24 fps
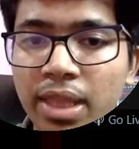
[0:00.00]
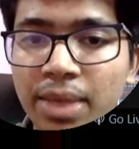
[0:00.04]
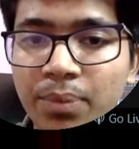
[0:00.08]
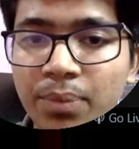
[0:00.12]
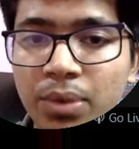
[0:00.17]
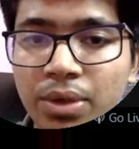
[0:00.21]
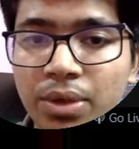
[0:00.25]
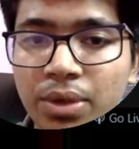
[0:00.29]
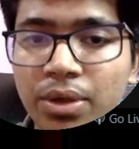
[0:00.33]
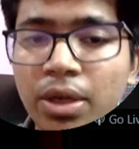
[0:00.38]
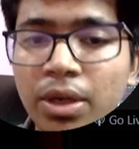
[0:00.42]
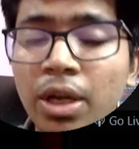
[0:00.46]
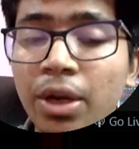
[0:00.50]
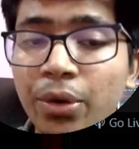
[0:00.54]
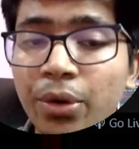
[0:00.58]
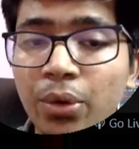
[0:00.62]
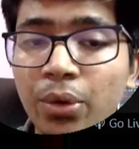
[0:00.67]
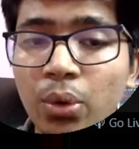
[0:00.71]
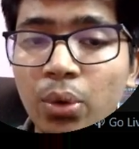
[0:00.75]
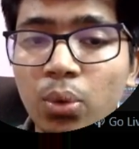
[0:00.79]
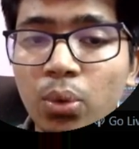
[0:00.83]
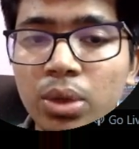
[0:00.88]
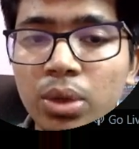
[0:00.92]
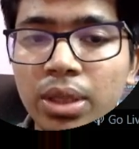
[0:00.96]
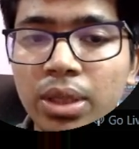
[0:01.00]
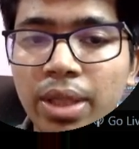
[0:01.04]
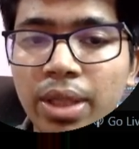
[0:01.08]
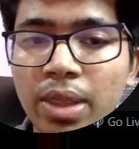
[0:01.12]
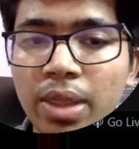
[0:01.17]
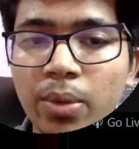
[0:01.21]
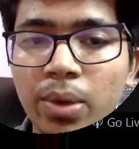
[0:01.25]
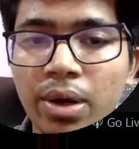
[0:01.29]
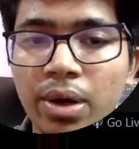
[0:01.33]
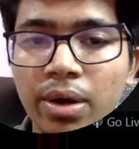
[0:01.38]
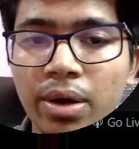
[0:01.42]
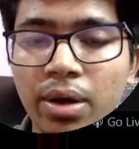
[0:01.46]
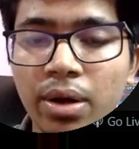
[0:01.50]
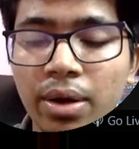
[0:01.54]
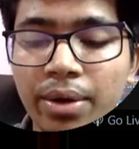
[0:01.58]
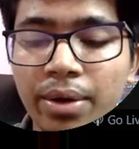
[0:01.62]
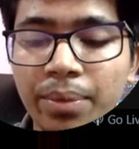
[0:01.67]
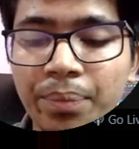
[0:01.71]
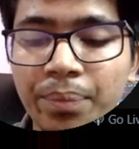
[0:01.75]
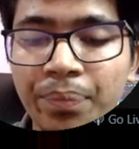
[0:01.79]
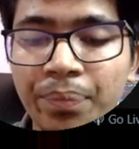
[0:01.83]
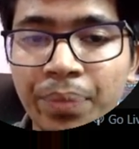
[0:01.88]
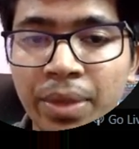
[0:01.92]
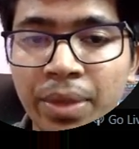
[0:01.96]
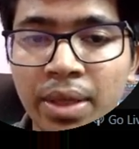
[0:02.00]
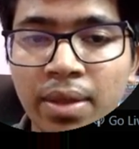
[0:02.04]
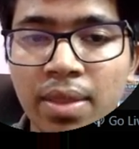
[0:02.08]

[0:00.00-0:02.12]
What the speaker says: If true, this will run